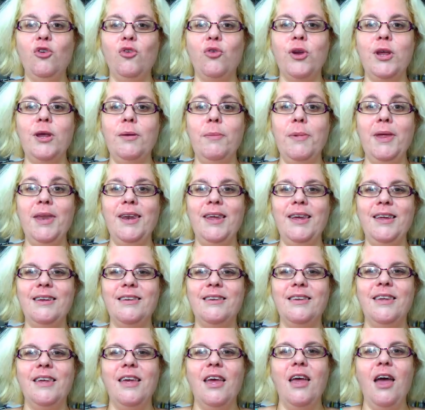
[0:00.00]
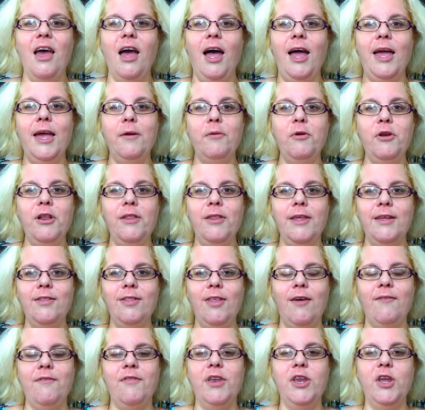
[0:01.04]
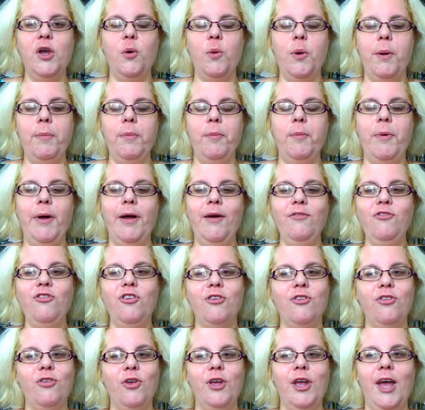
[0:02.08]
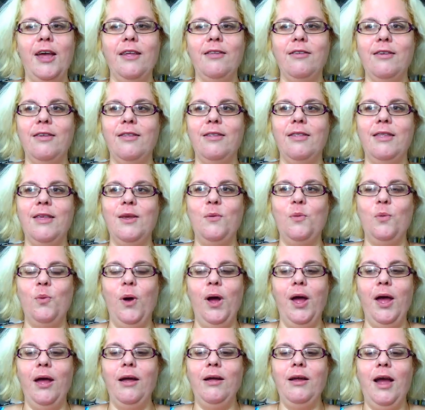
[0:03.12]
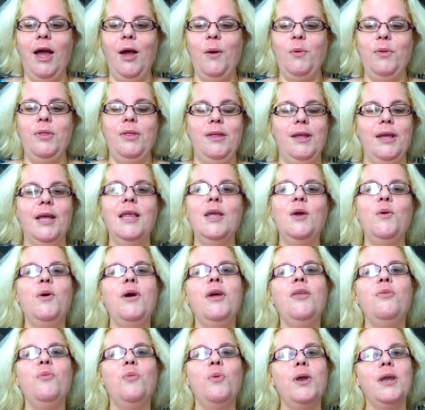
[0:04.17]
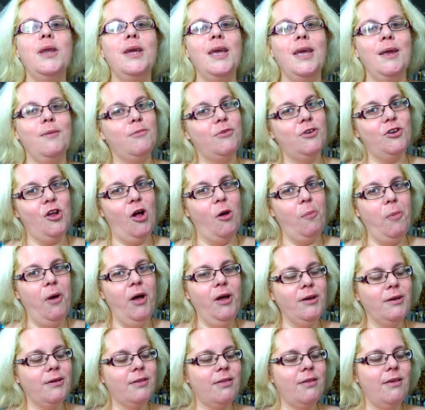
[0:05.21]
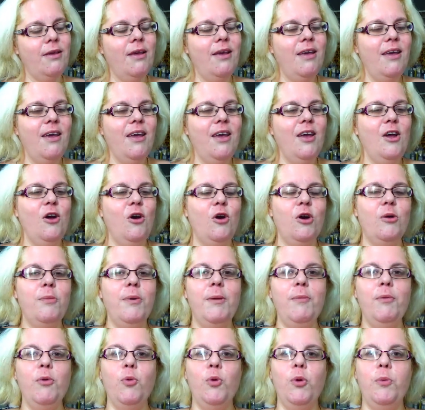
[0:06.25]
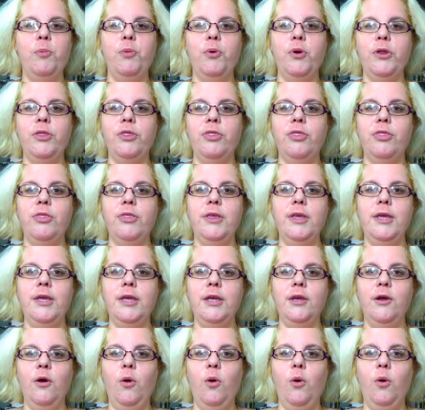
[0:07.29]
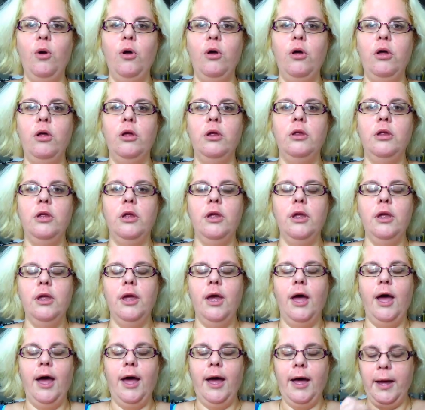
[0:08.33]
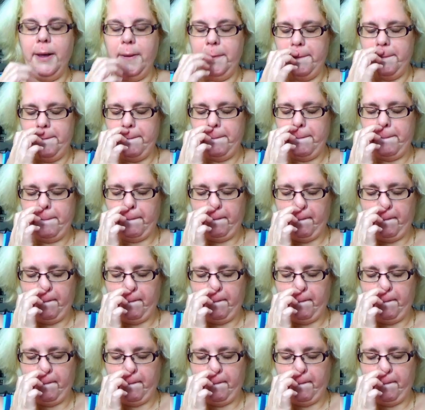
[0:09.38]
cream in it. I am going to link that video up above just so you guys can see what I was dealing with when it came to TopBox. Or maybe we'll put the whole um,